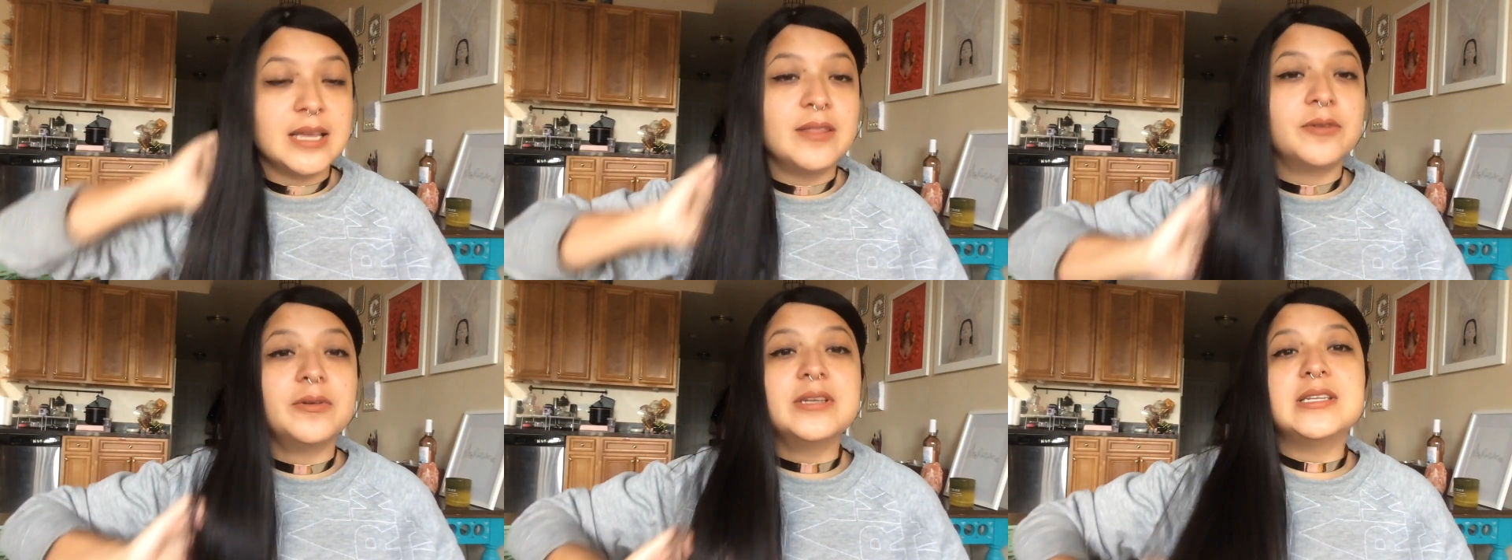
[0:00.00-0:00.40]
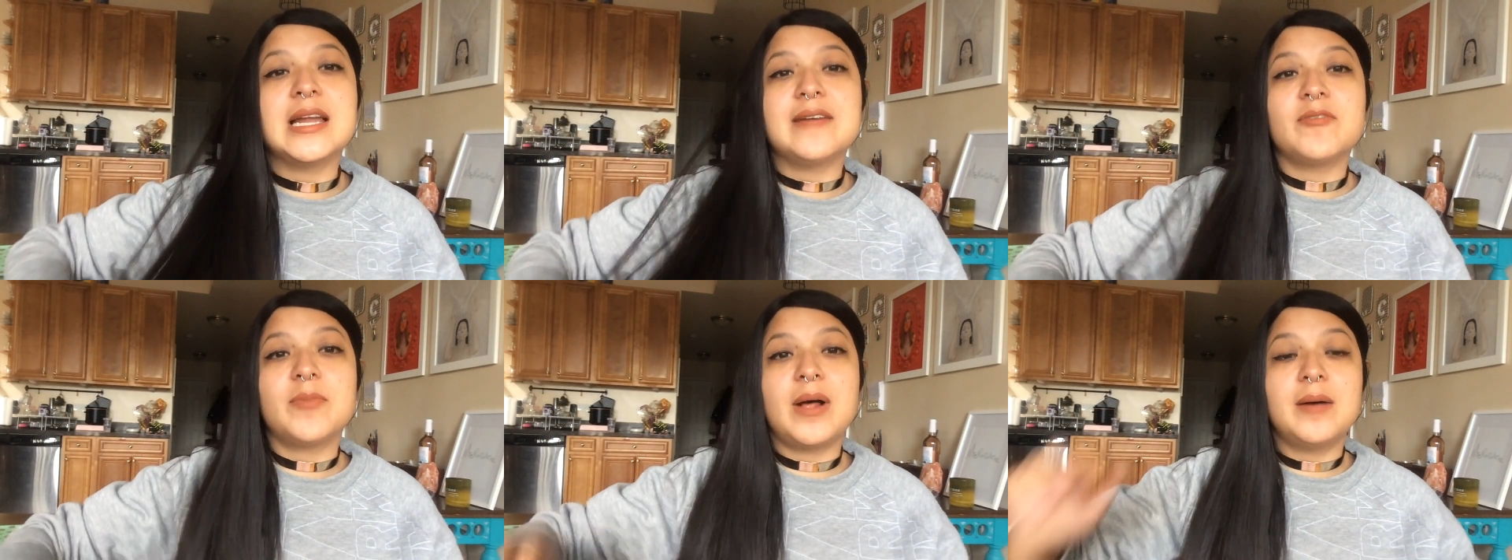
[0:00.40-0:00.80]
And the reason
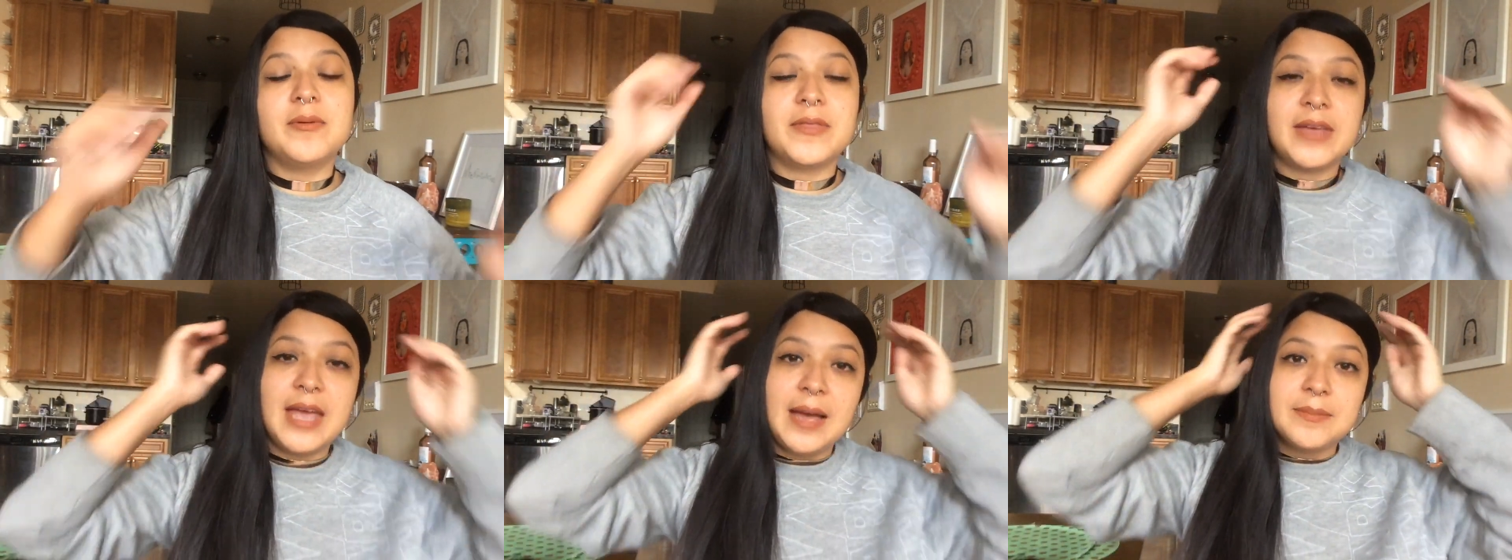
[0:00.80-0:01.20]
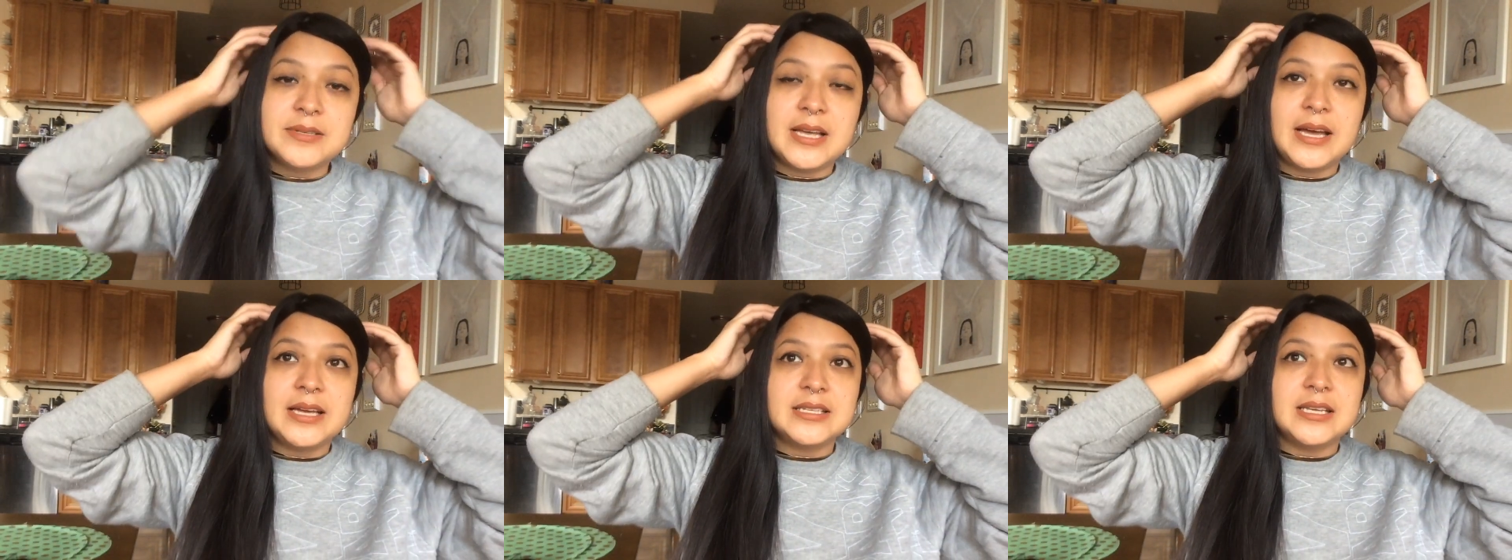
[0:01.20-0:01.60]
I have a problem with the cap
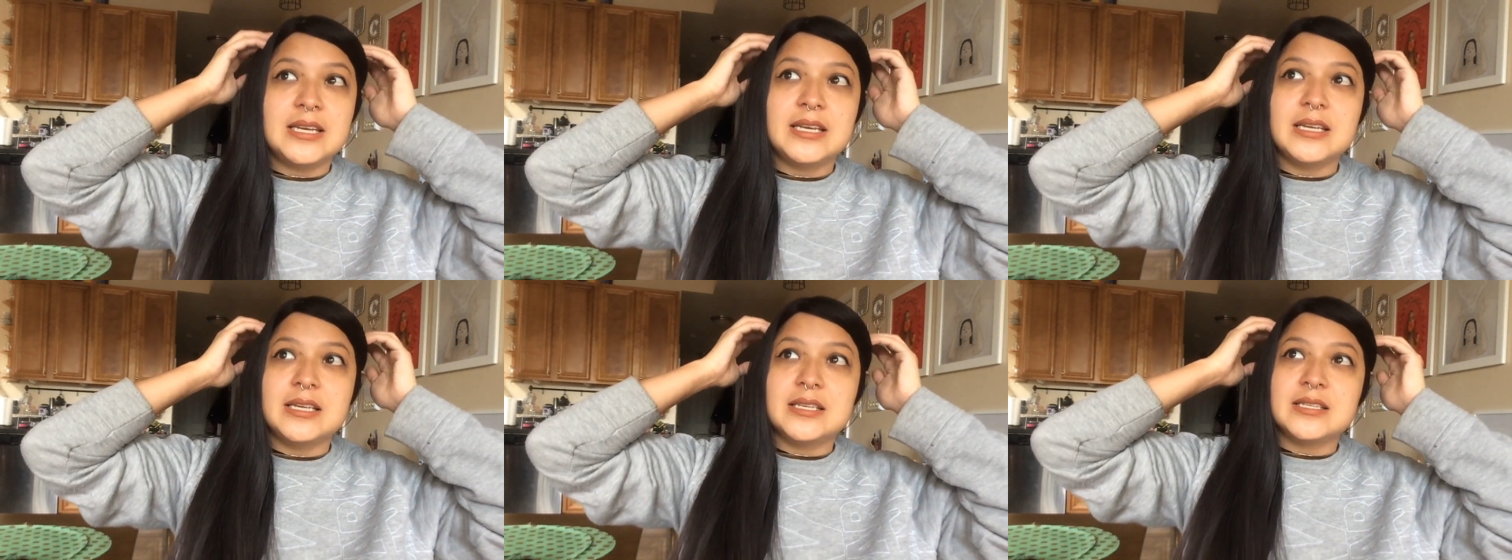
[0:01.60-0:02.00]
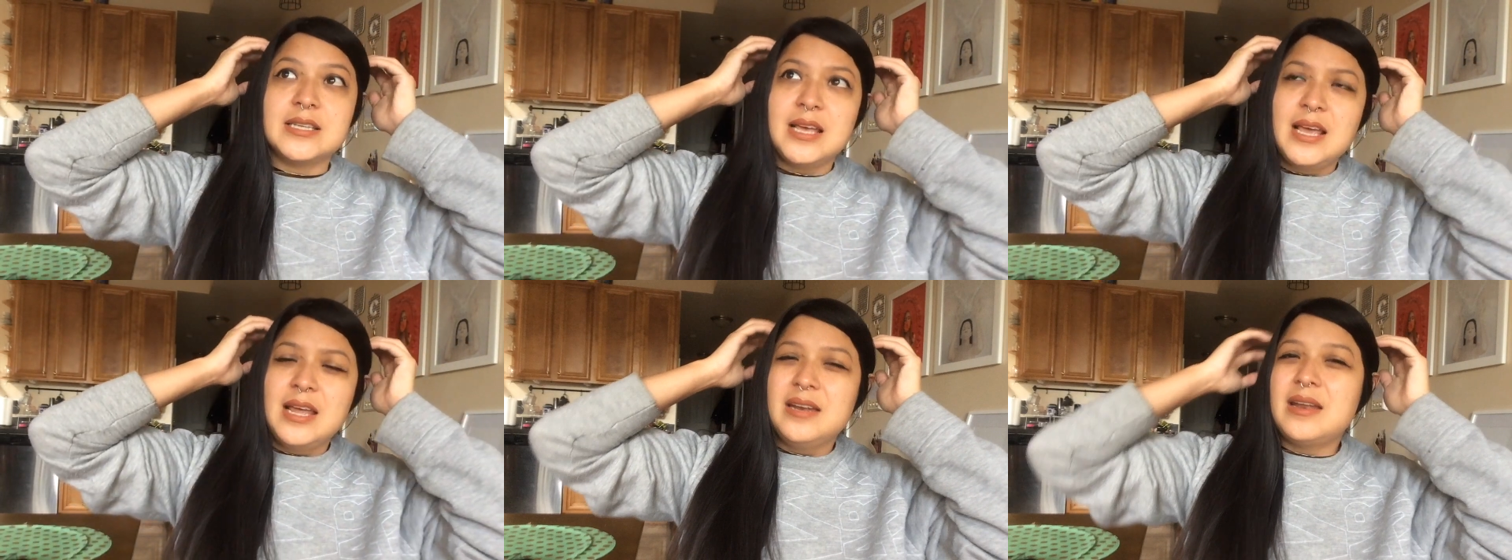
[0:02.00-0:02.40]
size
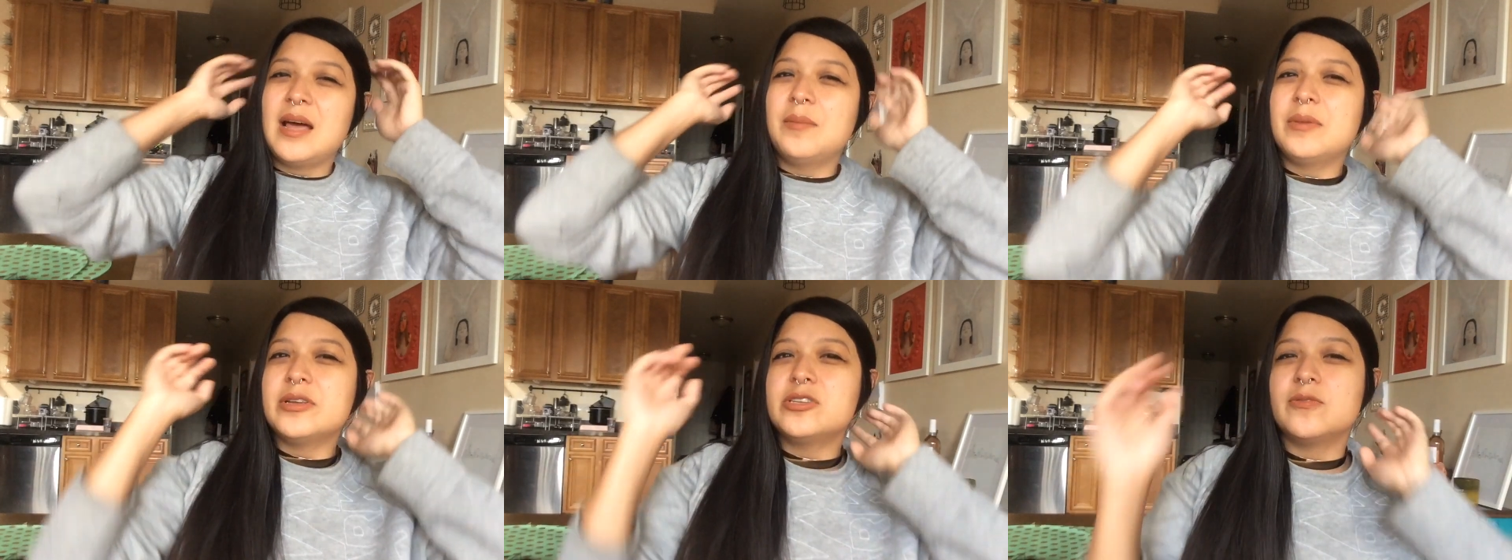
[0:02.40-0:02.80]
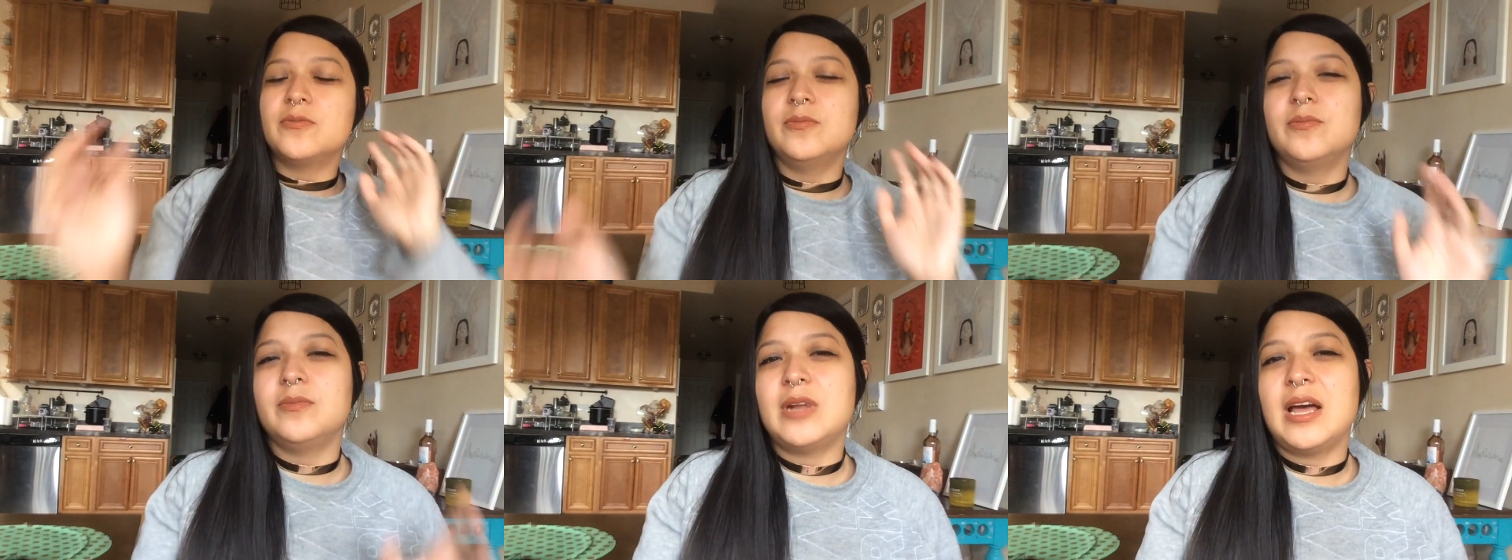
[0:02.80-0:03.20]
is not
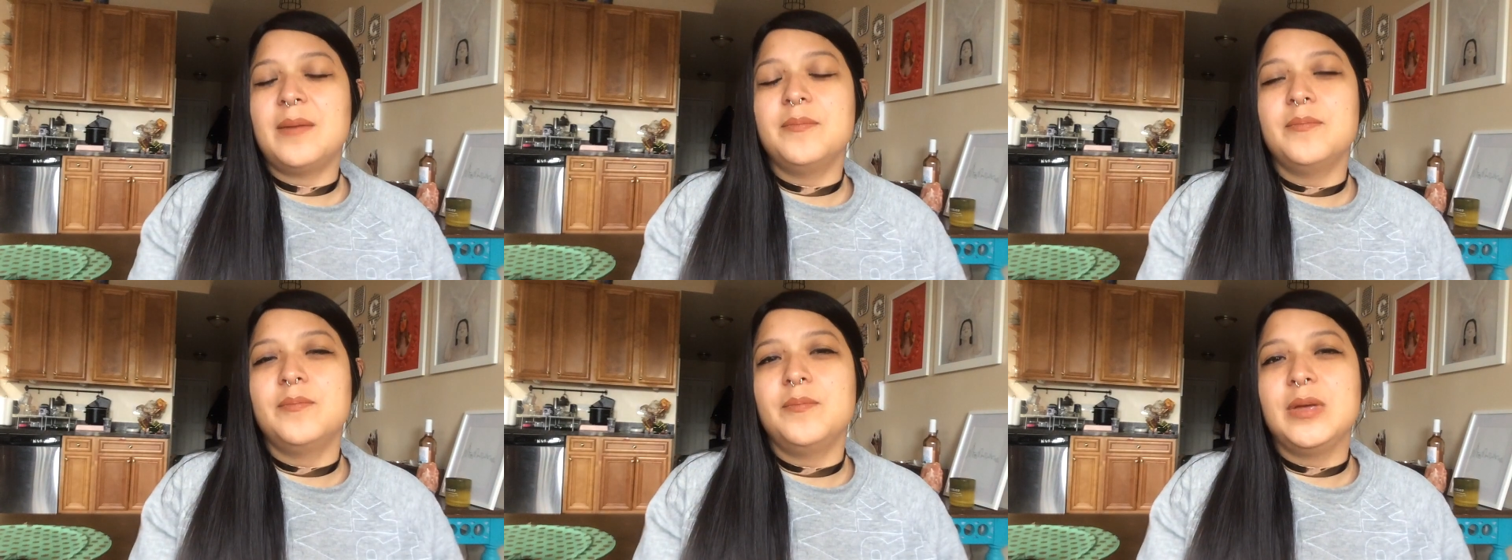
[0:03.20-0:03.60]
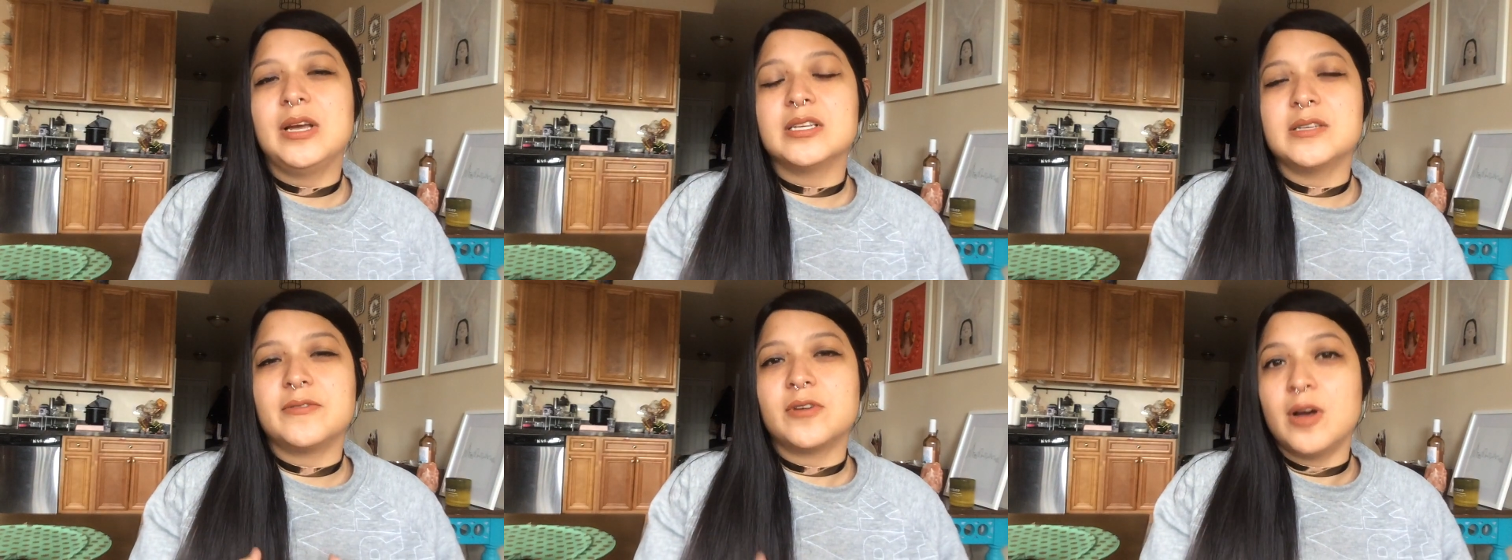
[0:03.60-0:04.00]

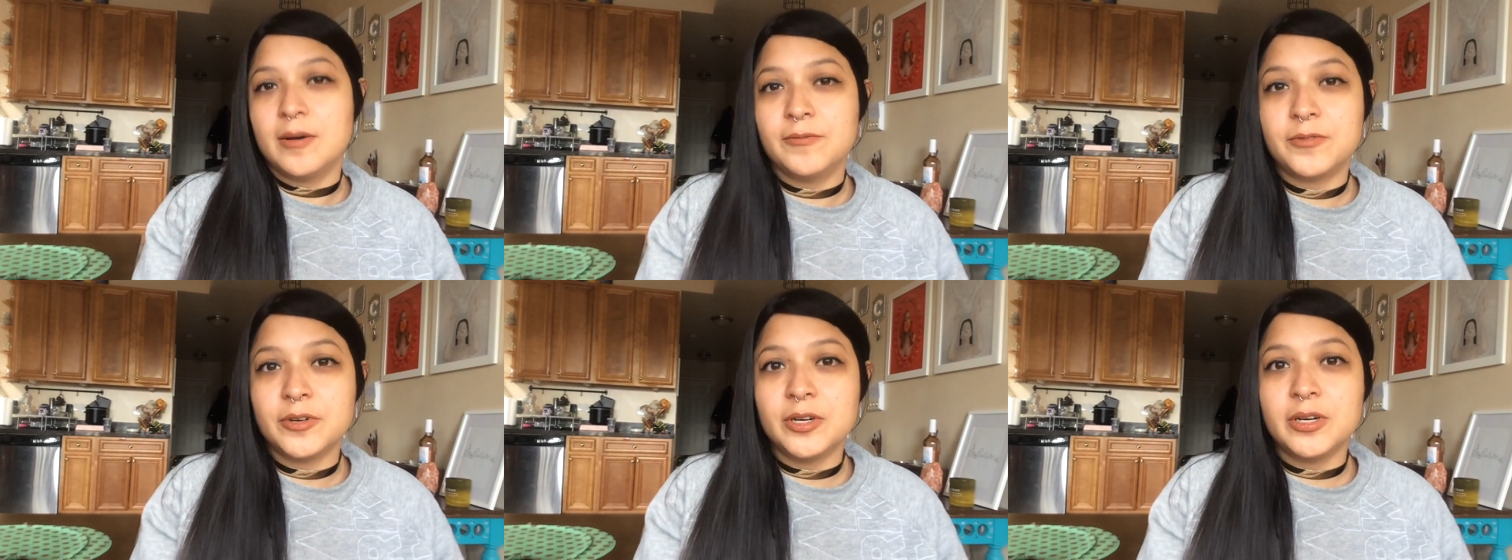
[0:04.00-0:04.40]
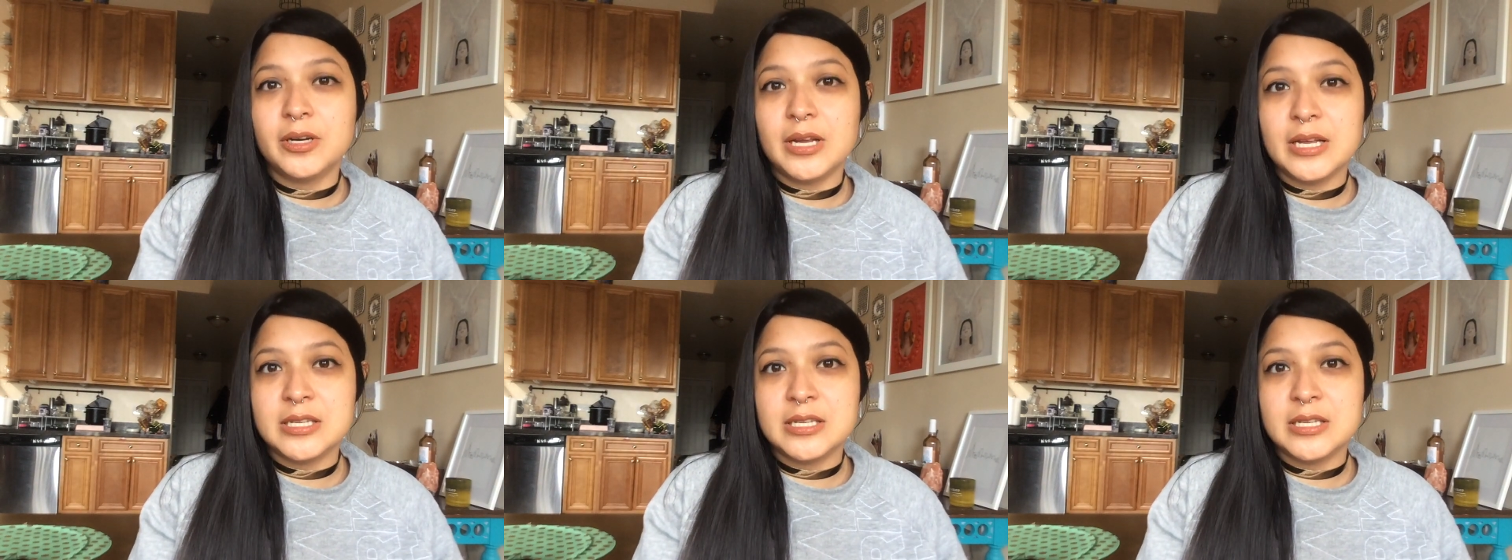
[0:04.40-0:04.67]
because of comfort.